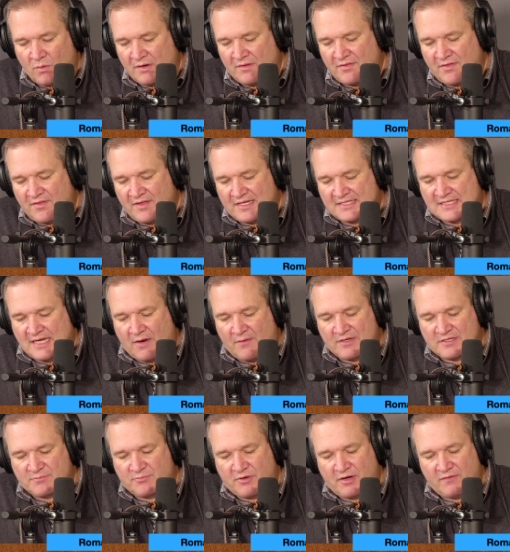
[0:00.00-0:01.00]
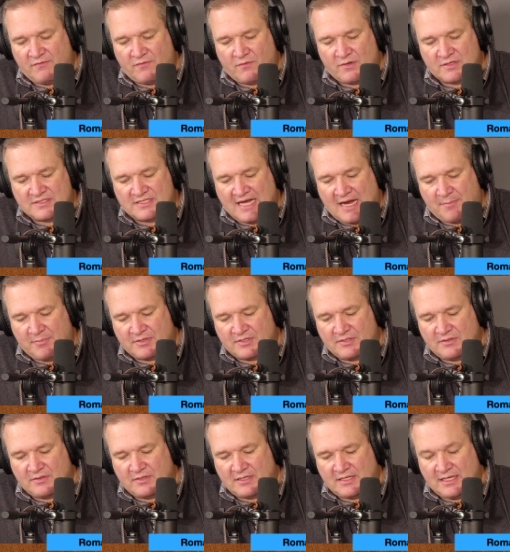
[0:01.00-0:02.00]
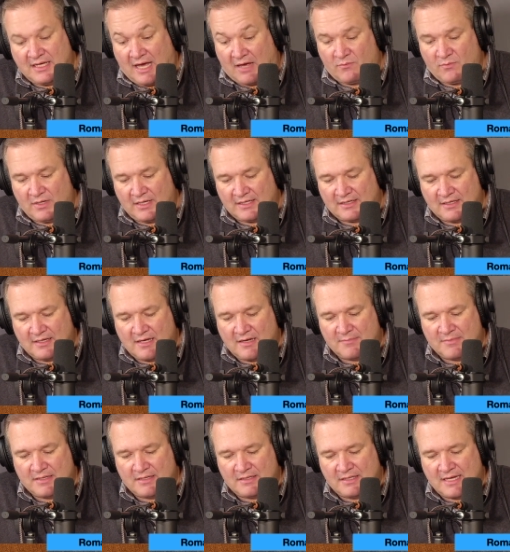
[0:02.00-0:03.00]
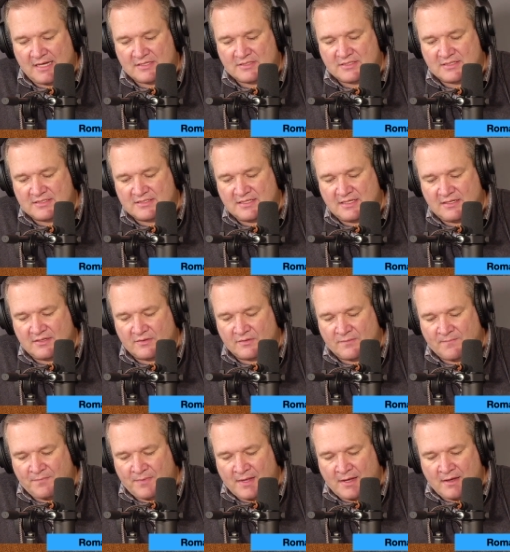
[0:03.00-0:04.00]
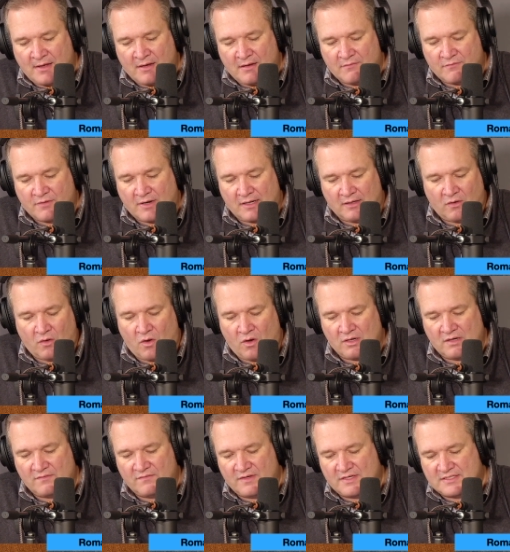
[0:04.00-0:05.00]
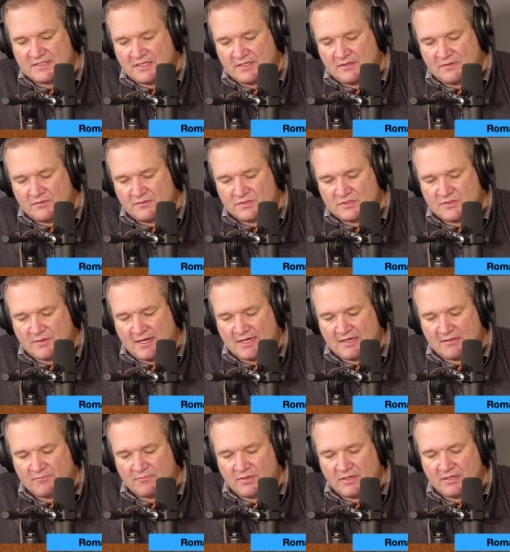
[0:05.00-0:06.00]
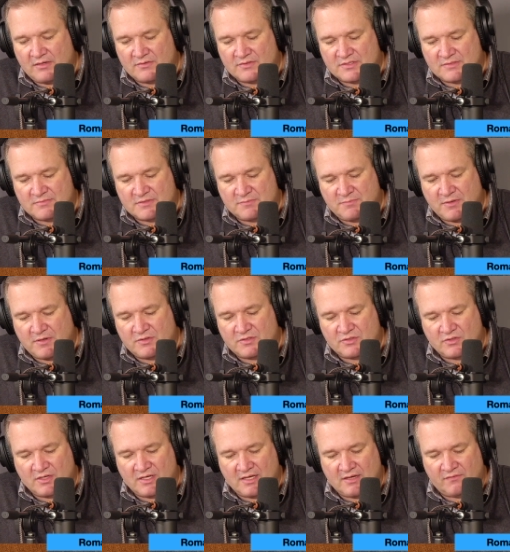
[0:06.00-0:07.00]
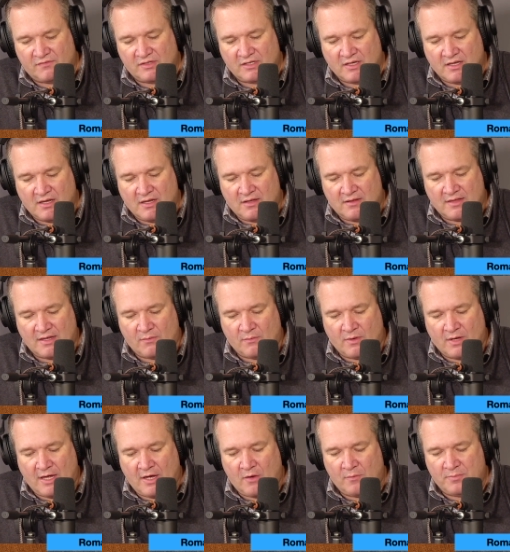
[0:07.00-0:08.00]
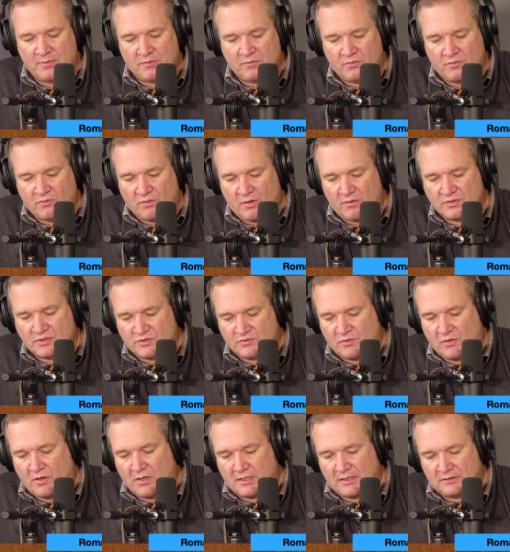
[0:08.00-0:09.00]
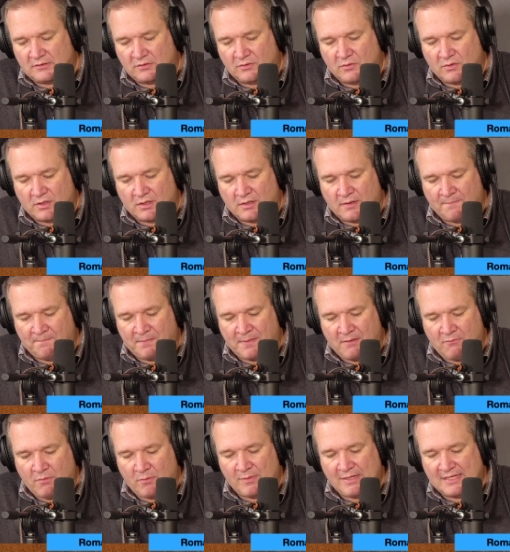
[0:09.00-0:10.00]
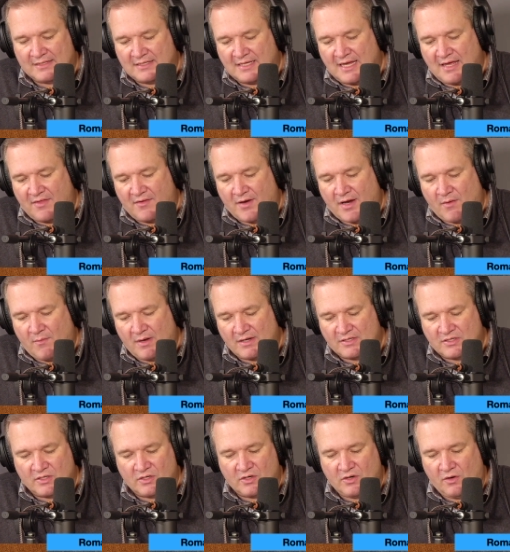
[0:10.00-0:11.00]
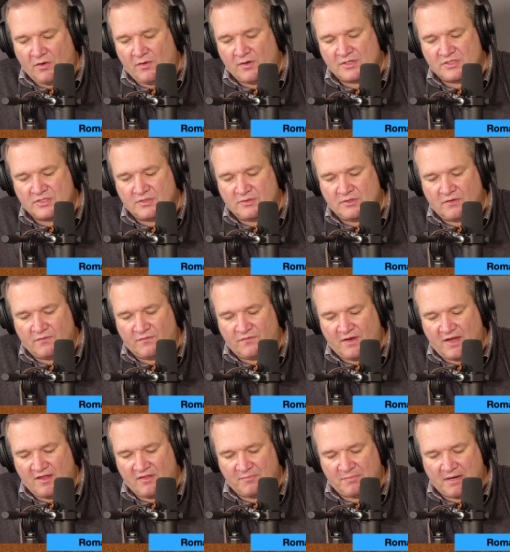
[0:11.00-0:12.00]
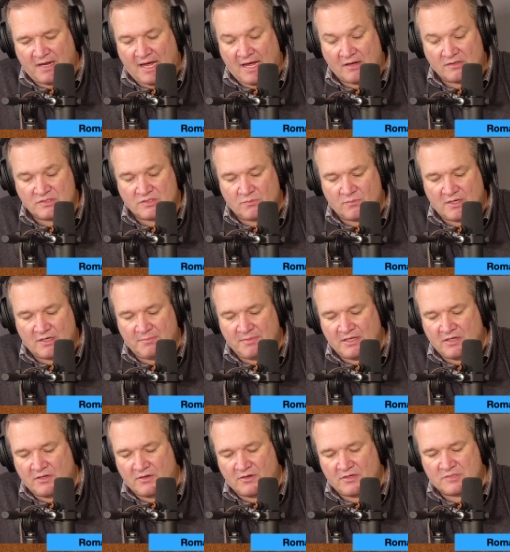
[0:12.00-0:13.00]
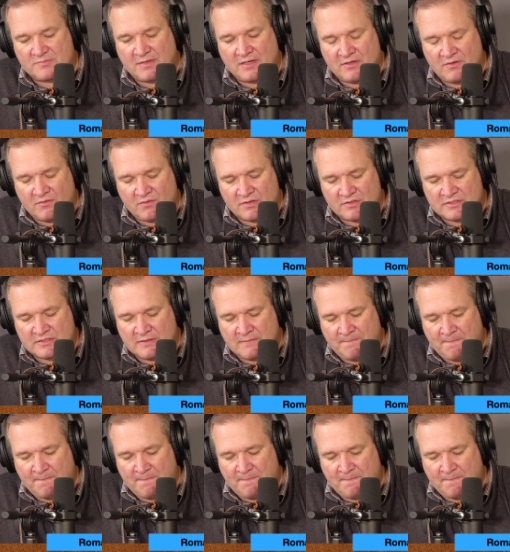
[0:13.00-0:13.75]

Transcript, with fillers: of the things I always pray for is the opportunity, God willing, to come at last to see you. For I long to visit you so I can bring you some spiritual gift that will help you grow strong in the Lord. When we get together, I want to encourage you in your faith, but I also want to be encouraged by yours.